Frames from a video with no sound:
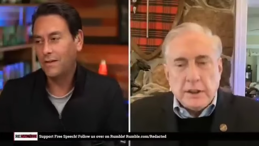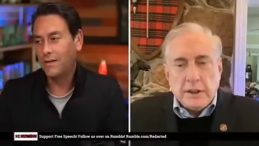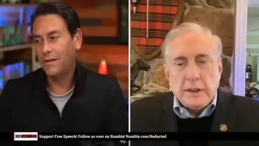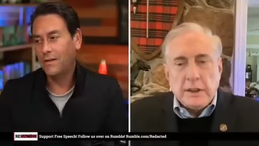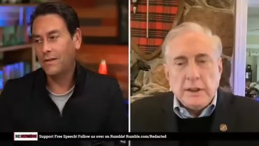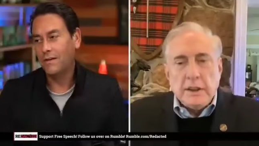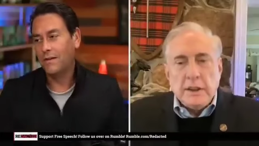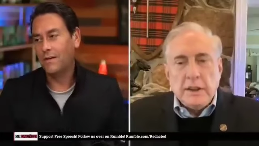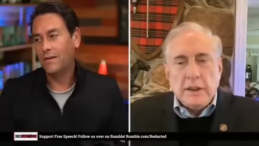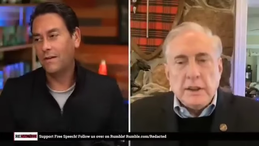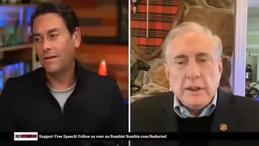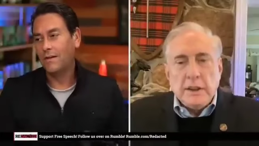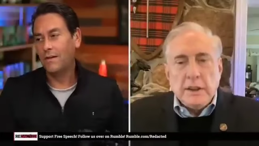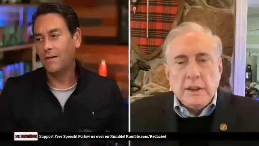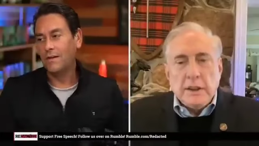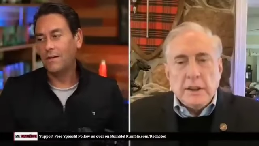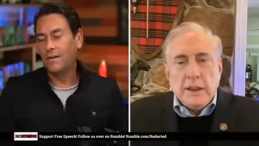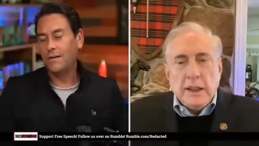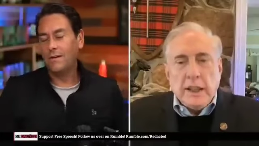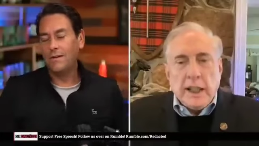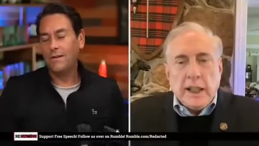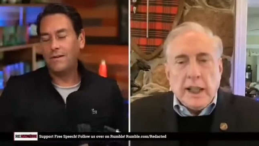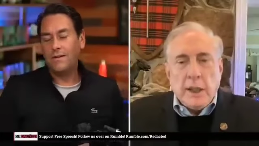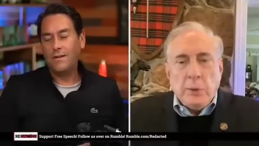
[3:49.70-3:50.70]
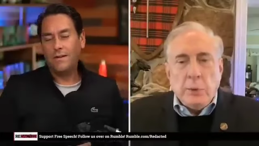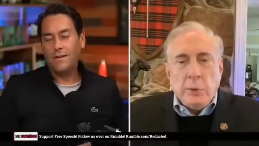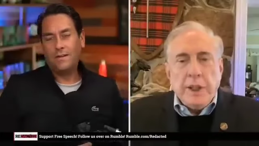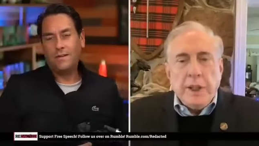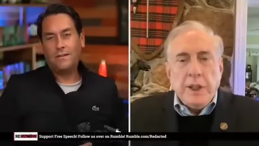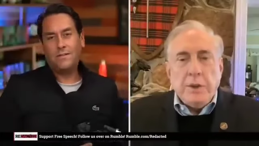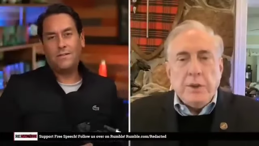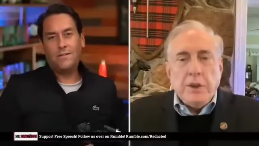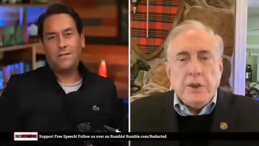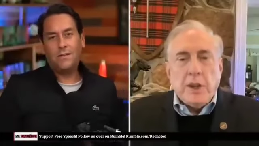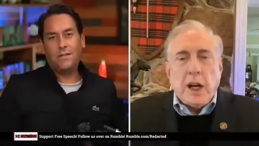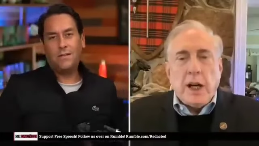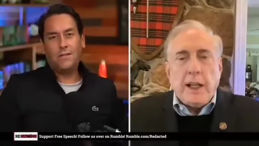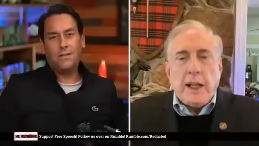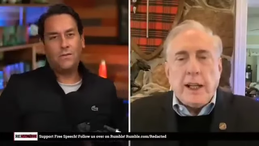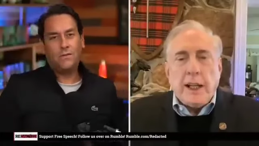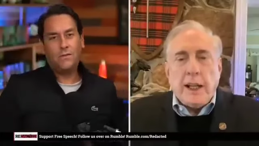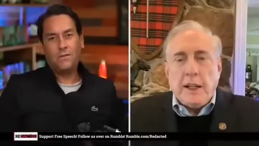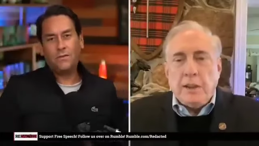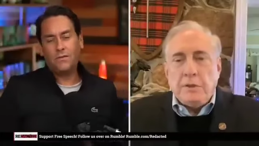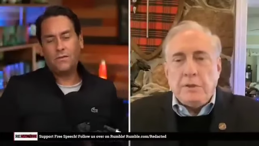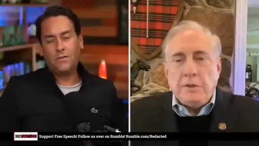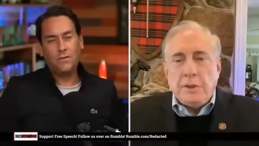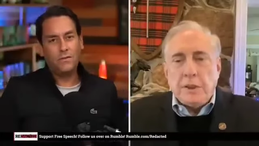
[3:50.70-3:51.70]
Speaker 1: yeah. And we do
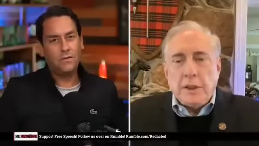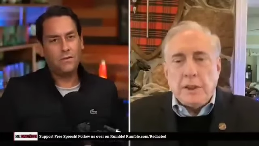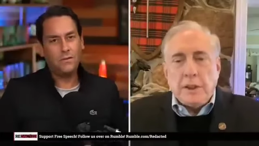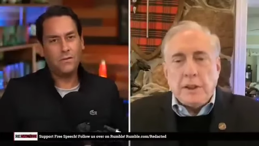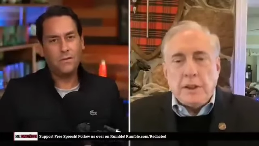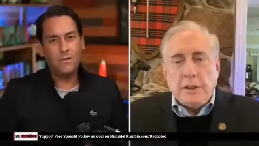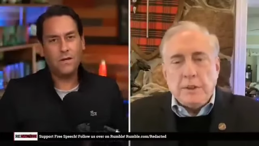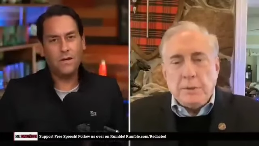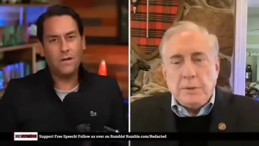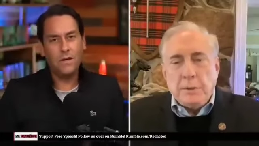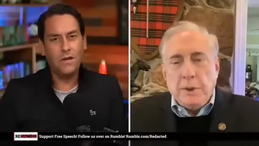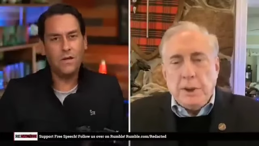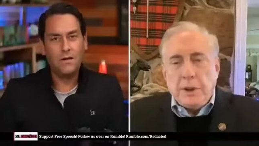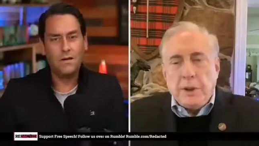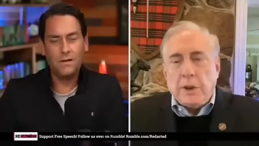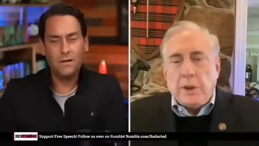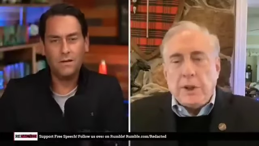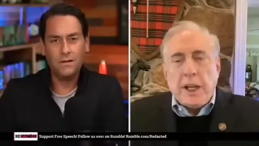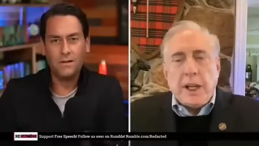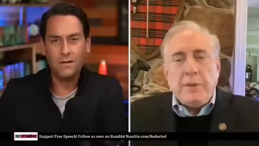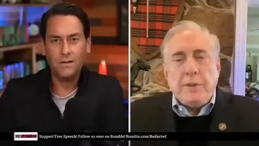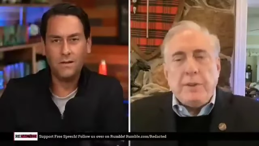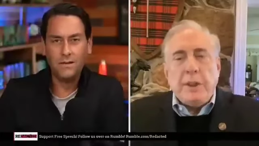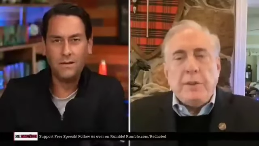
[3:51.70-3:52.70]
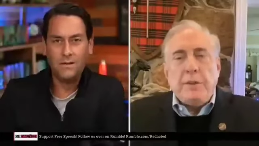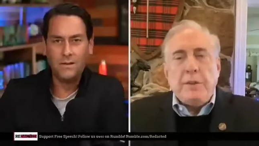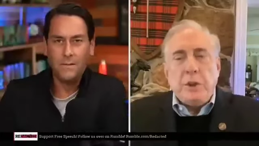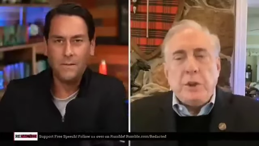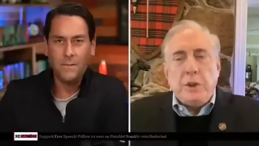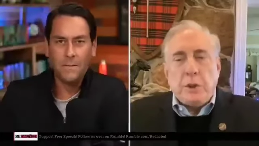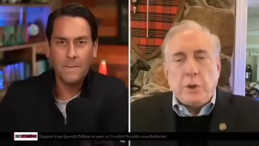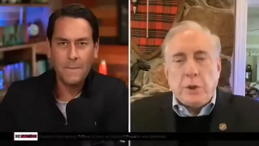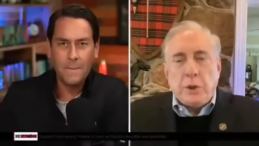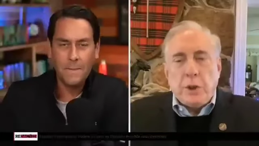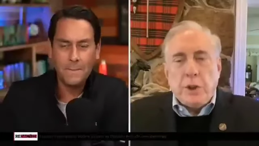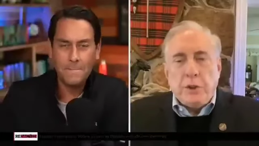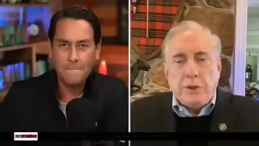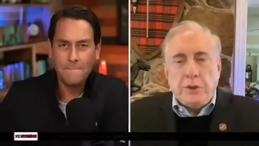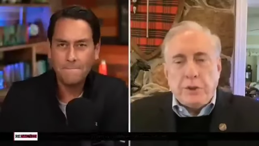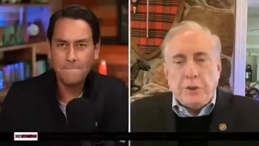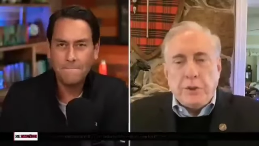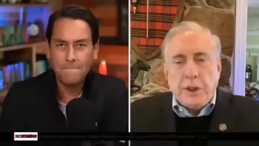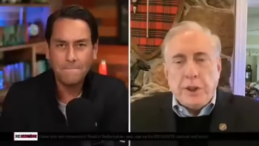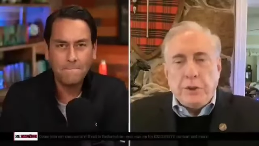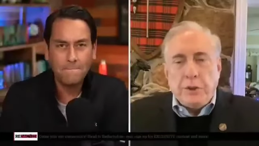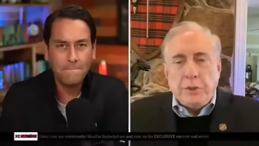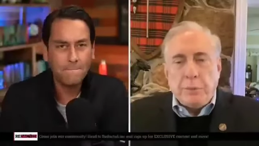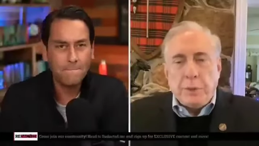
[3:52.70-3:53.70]
not have uh, we don't have
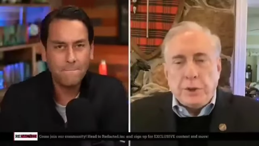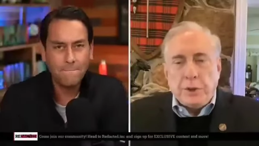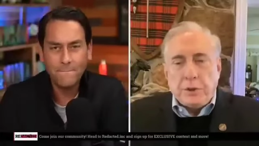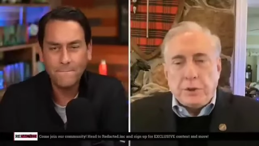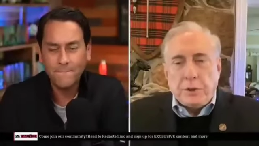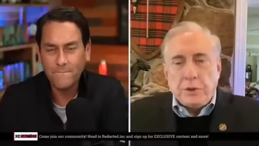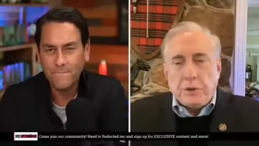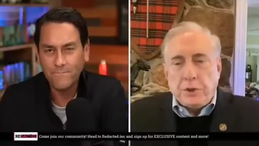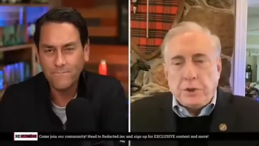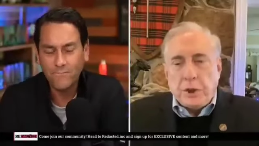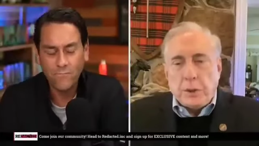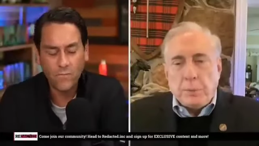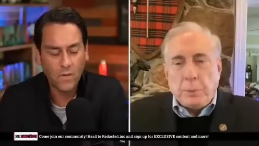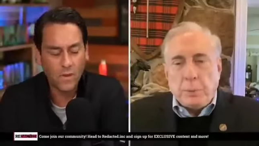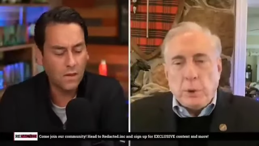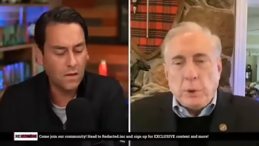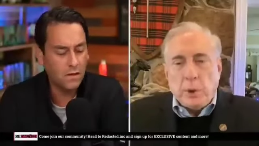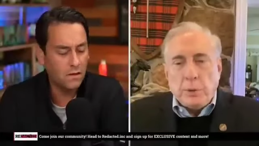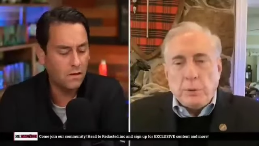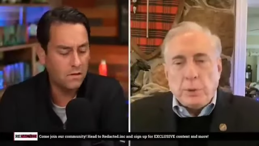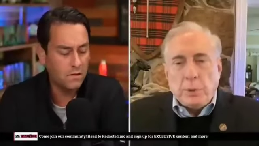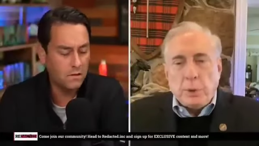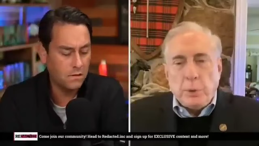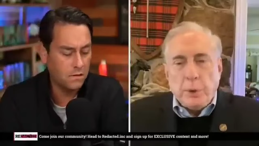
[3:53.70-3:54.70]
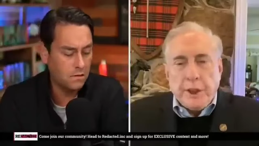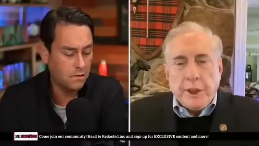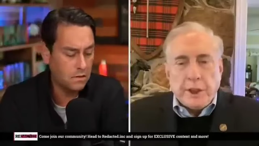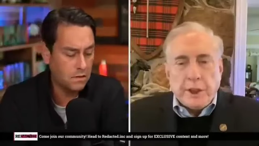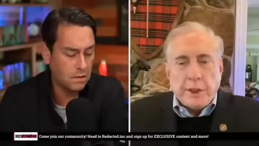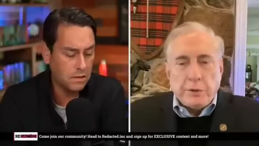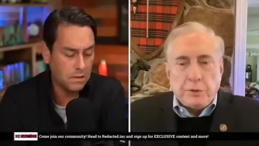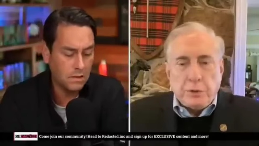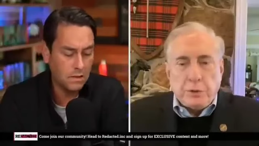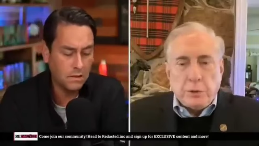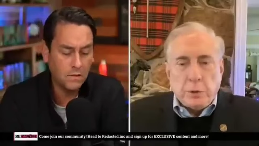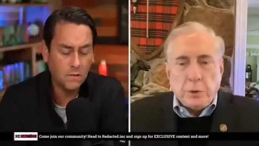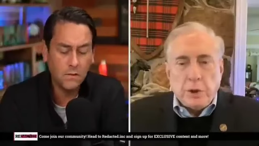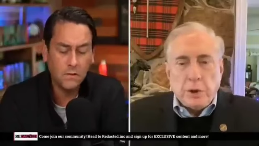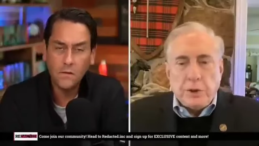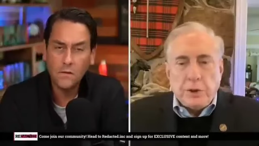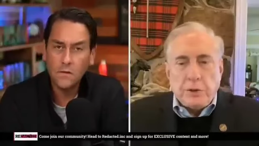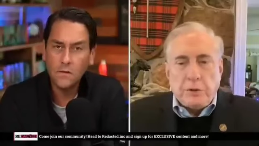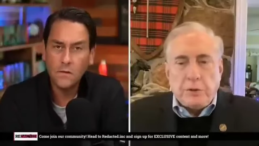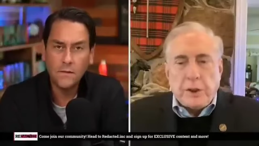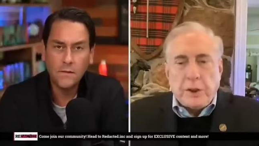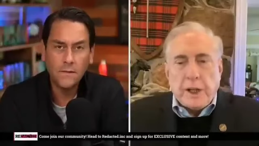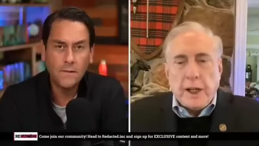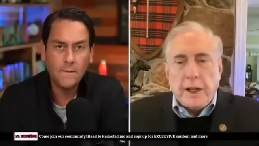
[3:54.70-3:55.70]
inventories of these missiles to the point where we can
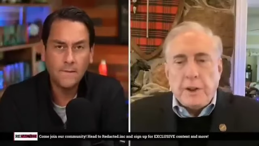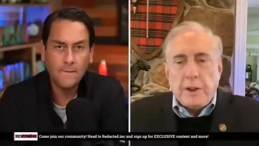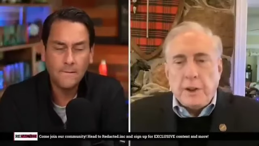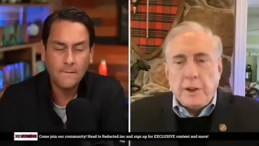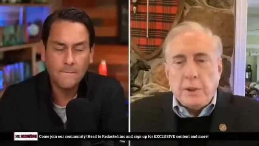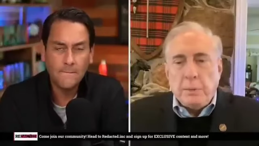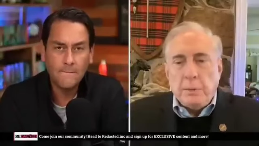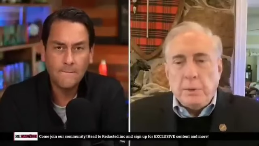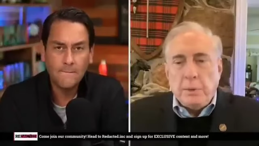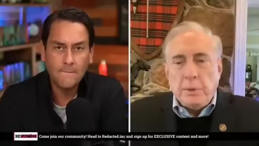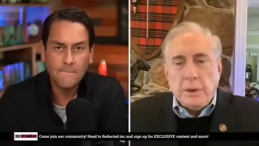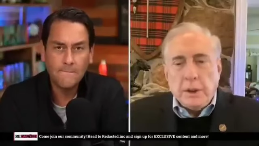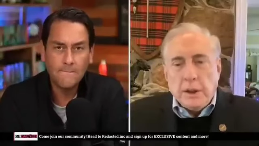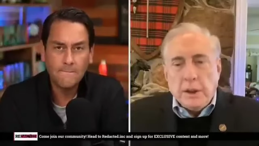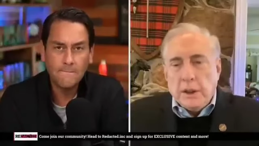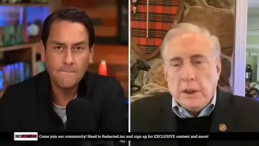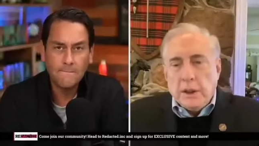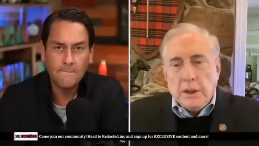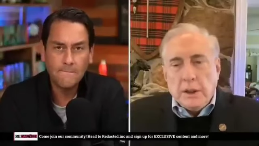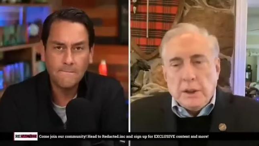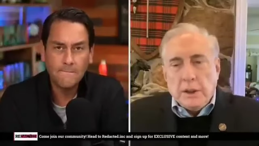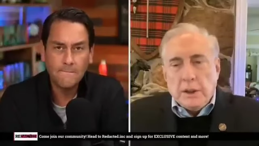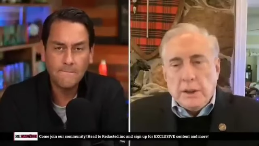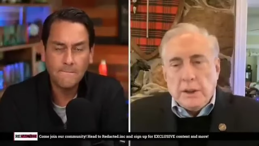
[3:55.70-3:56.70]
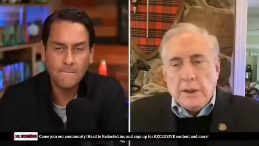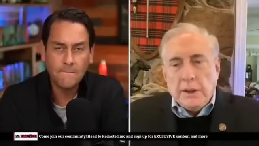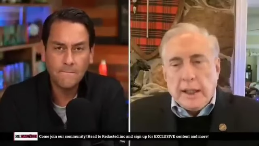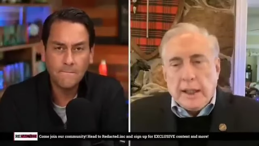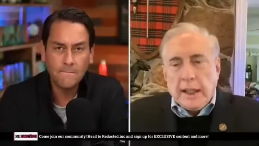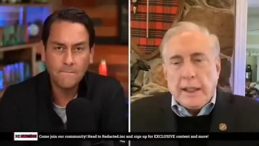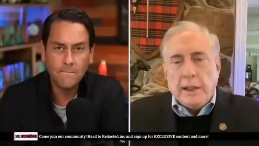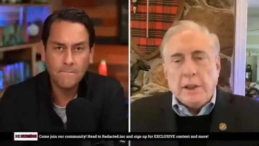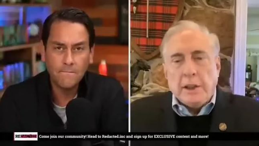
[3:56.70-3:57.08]
afford to fire them uh,